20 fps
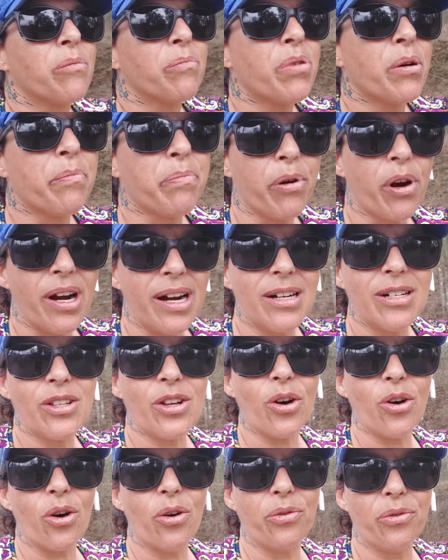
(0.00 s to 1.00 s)
Put prayers
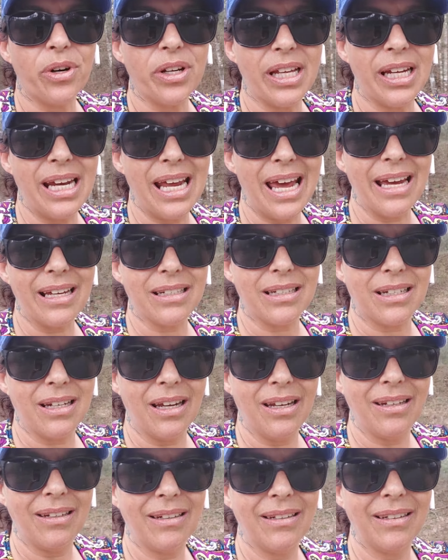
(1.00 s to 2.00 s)
over the next.
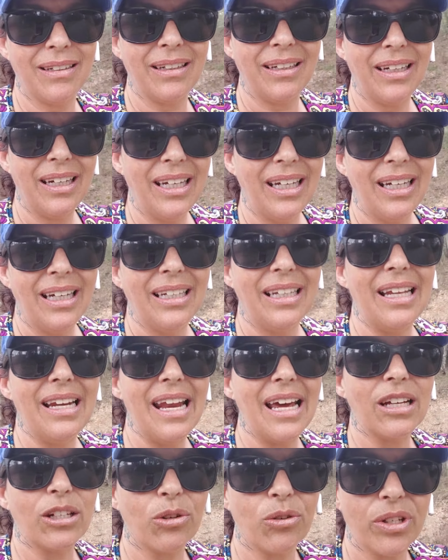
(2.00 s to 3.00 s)
The
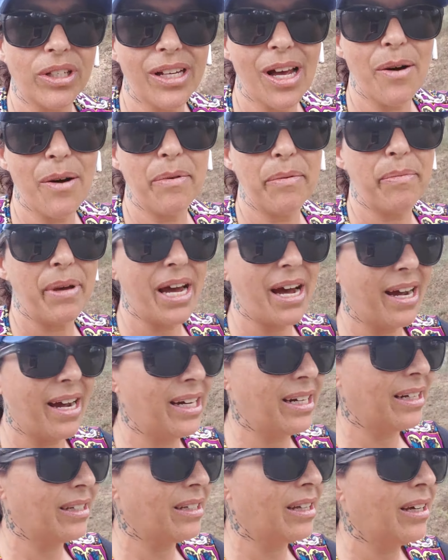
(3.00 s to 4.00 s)
next one's coming
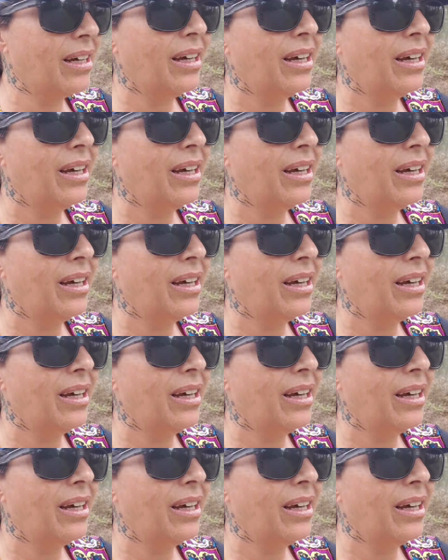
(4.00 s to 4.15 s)
behind us.